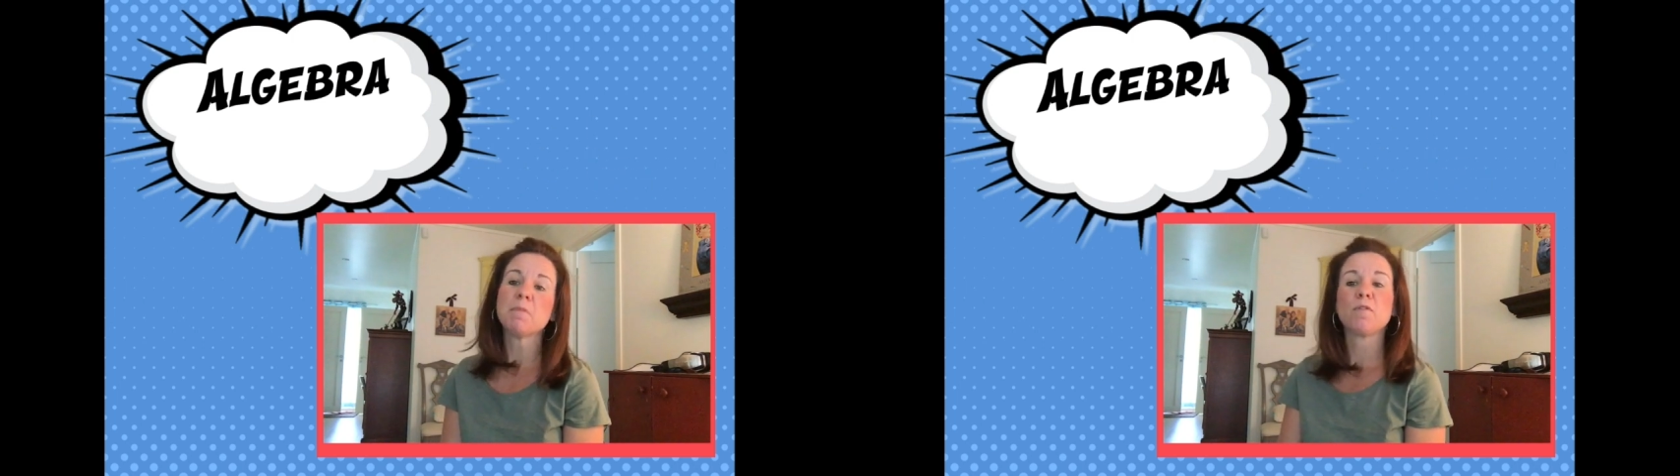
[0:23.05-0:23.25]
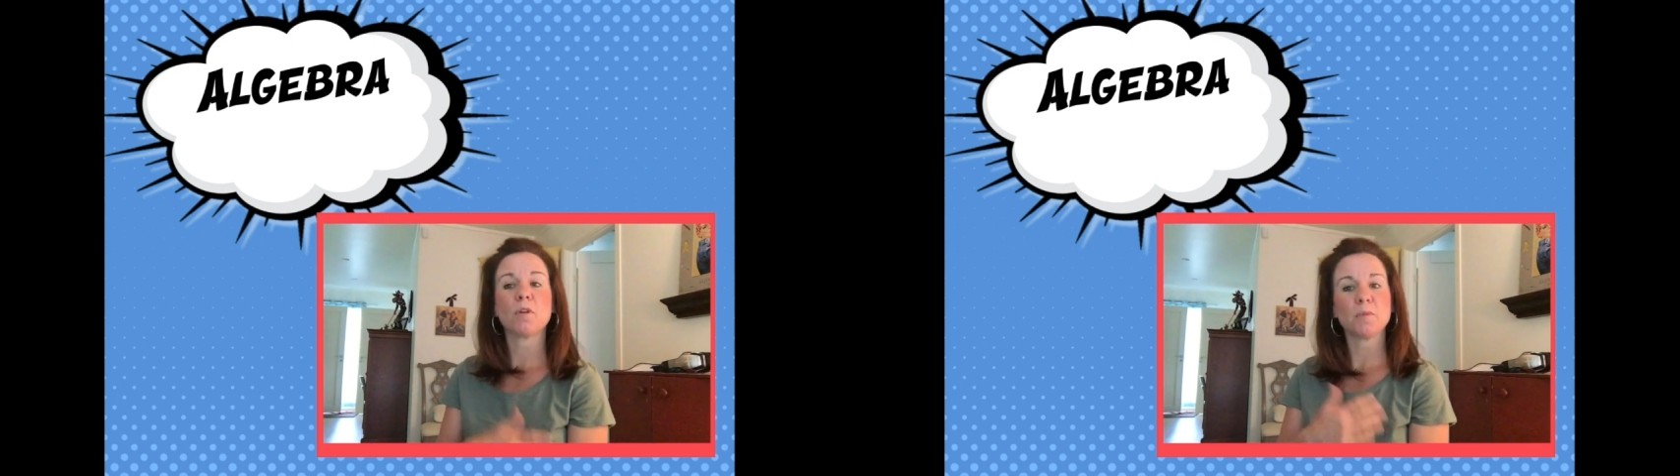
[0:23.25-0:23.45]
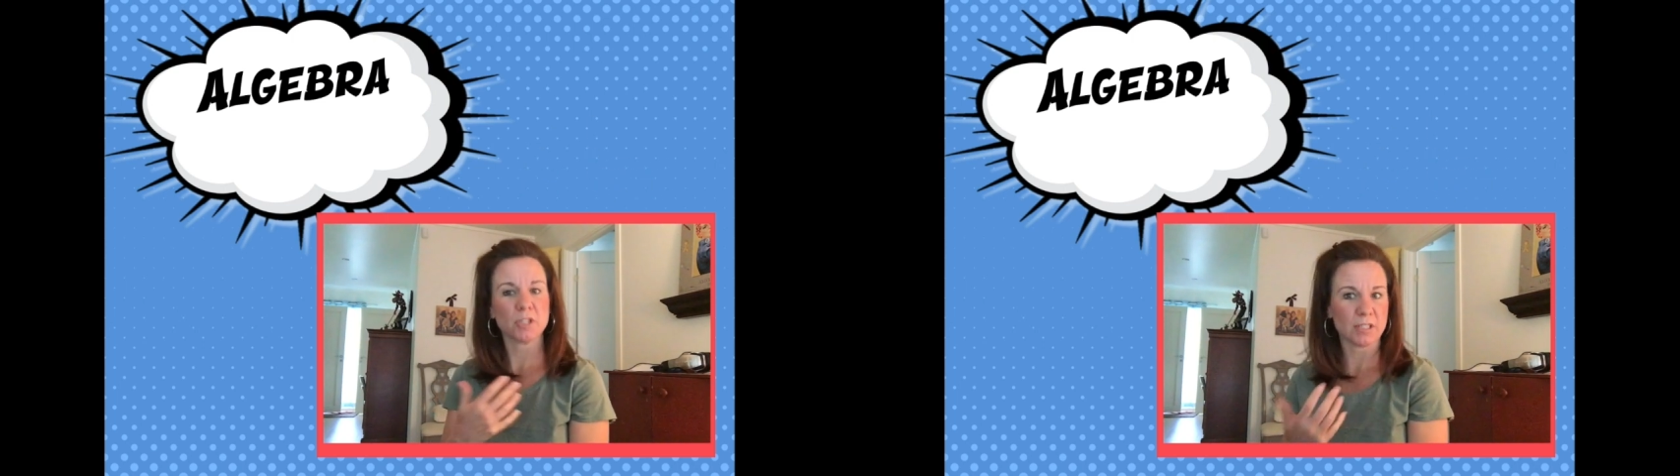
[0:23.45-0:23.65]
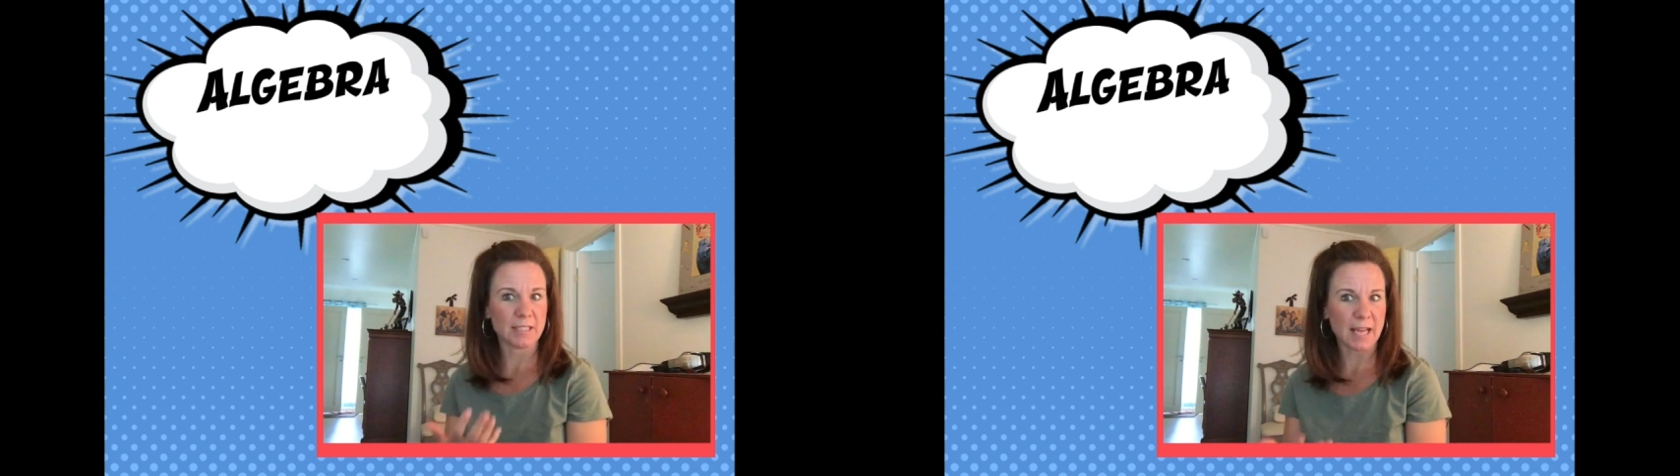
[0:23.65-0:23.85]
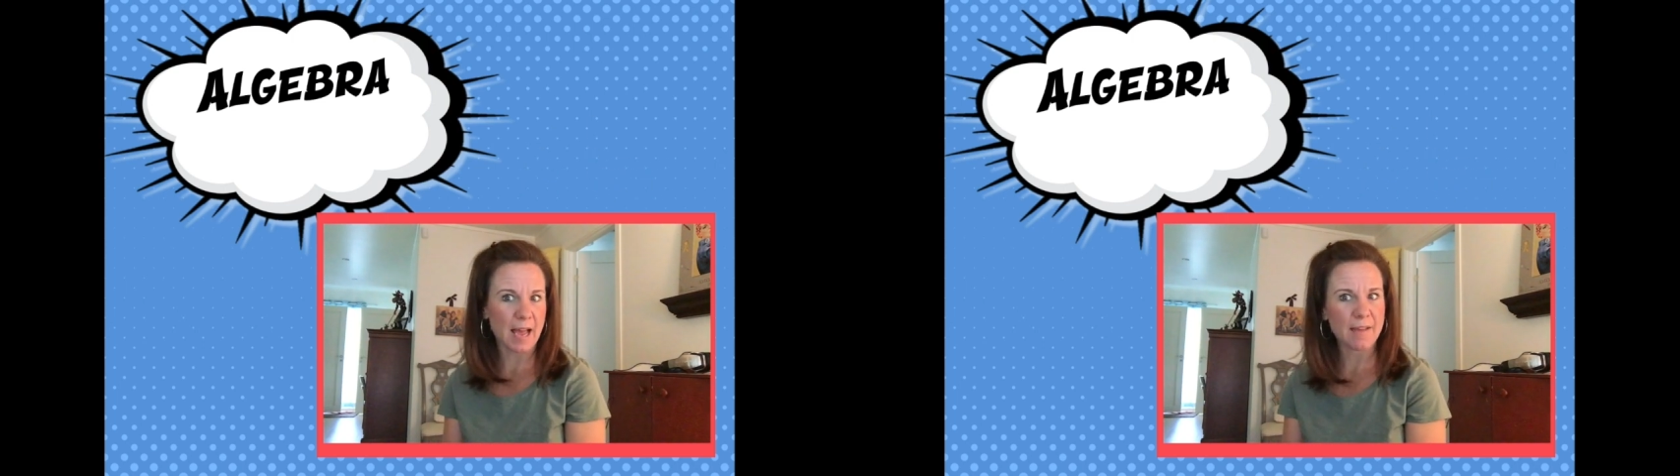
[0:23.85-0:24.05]
before we just
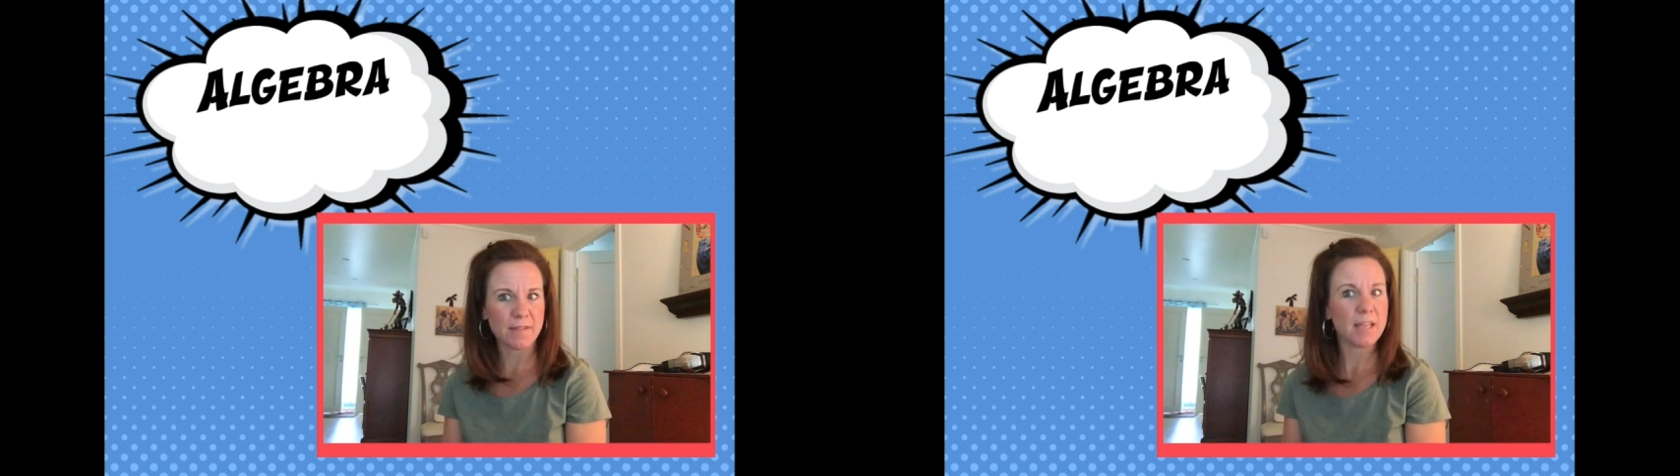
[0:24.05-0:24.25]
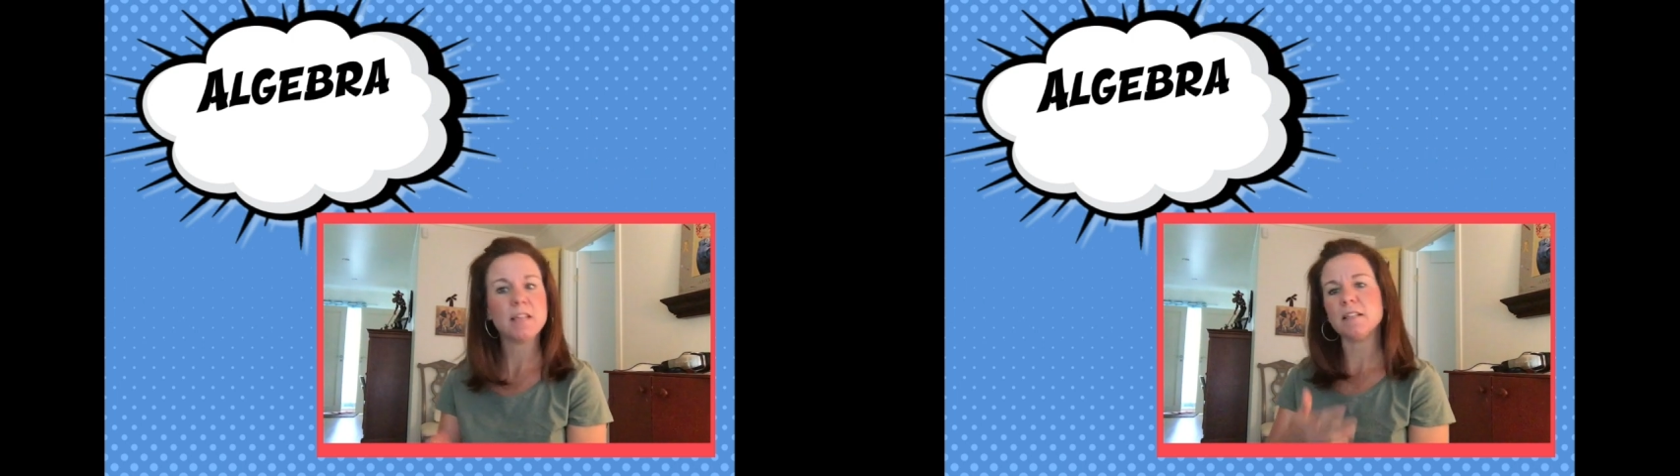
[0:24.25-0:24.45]
dive in